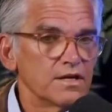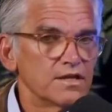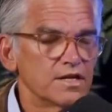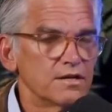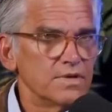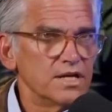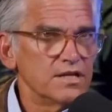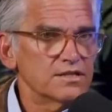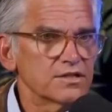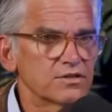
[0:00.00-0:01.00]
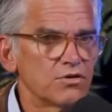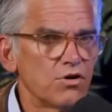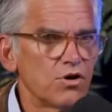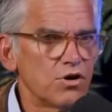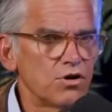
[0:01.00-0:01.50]
that it means that
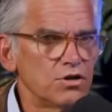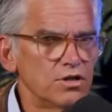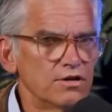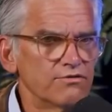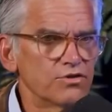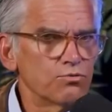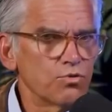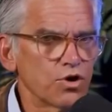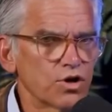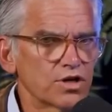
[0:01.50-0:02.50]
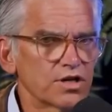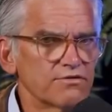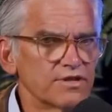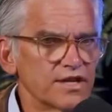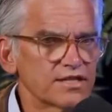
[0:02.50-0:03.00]
all of the work
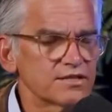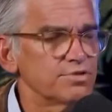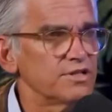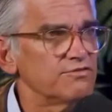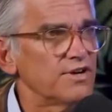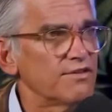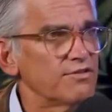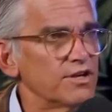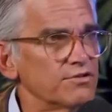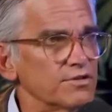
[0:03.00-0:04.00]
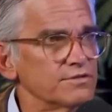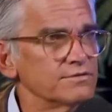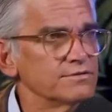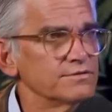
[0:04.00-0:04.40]
of the S&P 500,